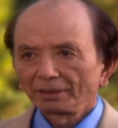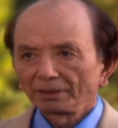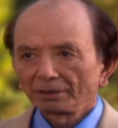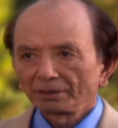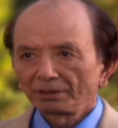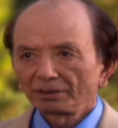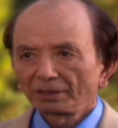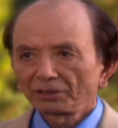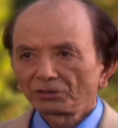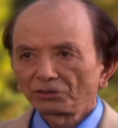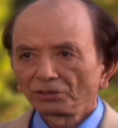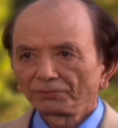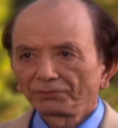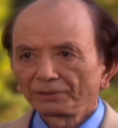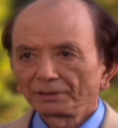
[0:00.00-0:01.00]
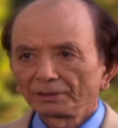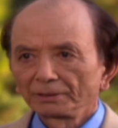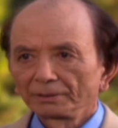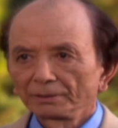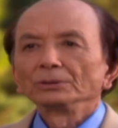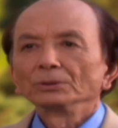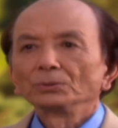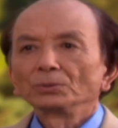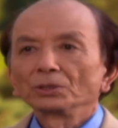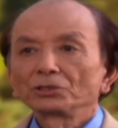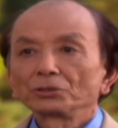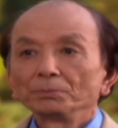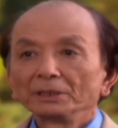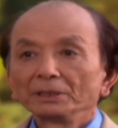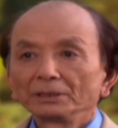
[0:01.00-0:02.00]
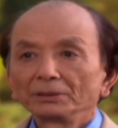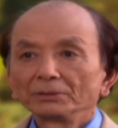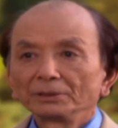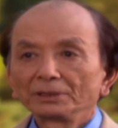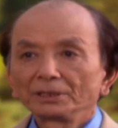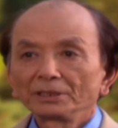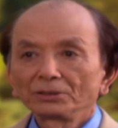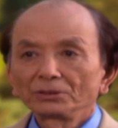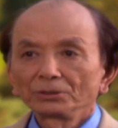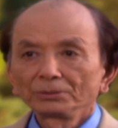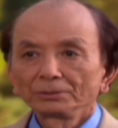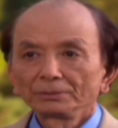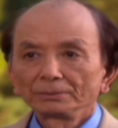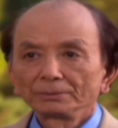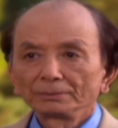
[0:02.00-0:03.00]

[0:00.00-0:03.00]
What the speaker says: stick shift? You wish me to teach you?